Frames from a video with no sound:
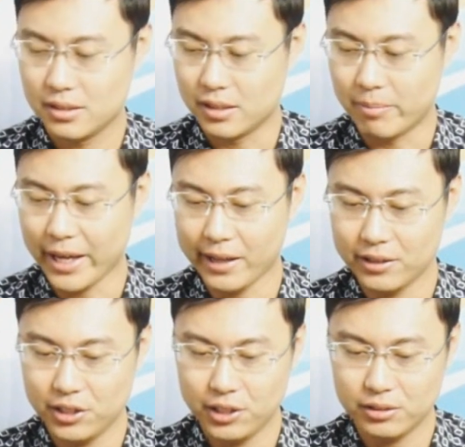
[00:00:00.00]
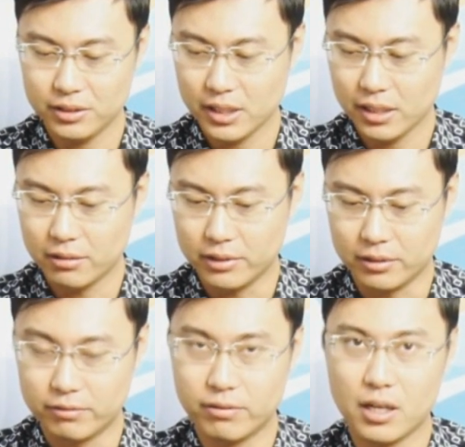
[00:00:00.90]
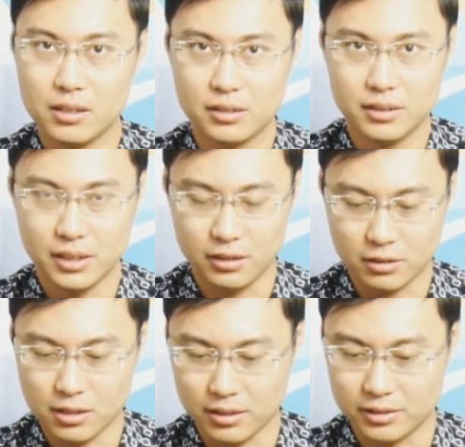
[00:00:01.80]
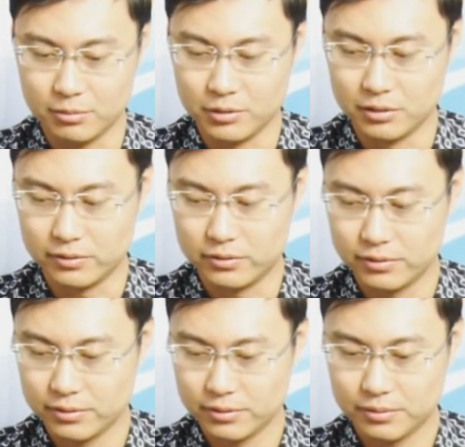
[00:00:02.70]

The pan tilt will follow the goggles move.